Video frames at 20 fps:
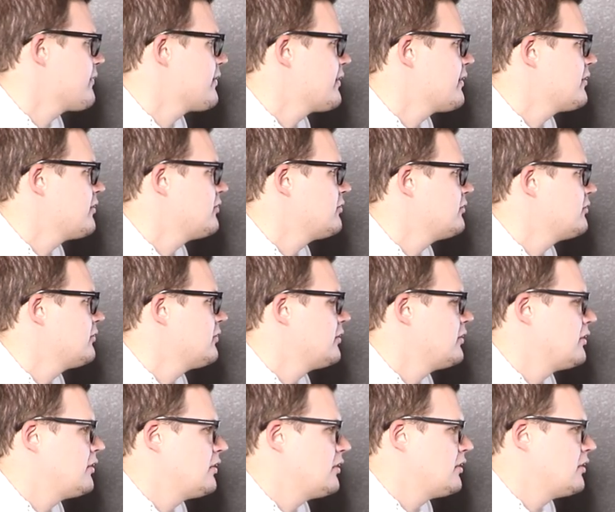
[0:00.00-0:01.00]

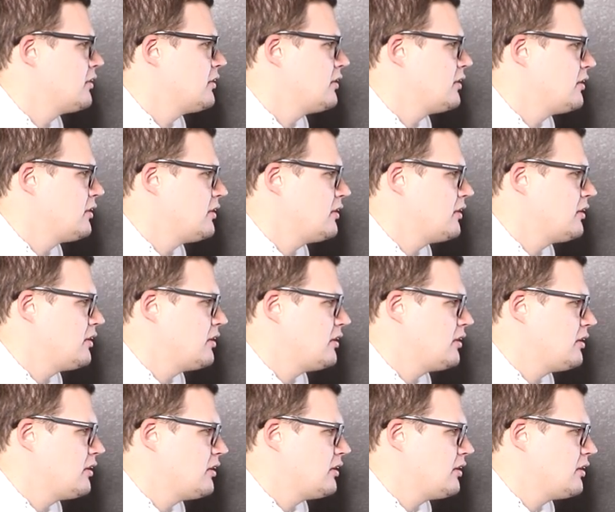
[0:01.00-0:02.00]

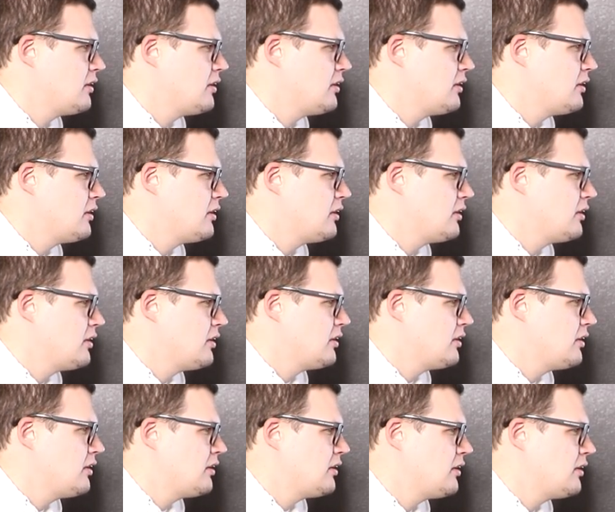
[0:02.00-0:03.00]

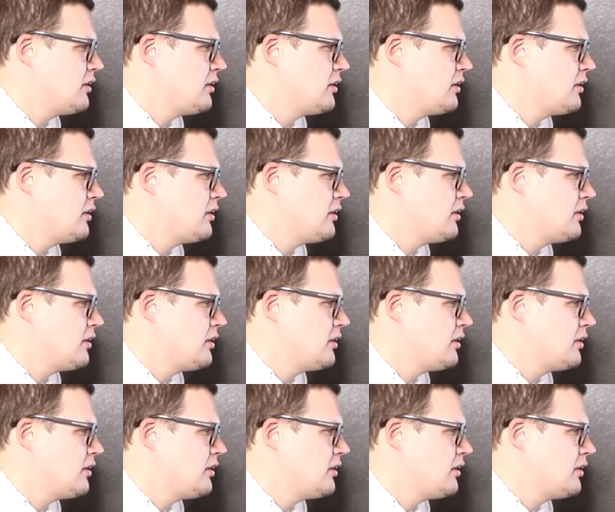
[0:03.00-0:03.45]
(silence)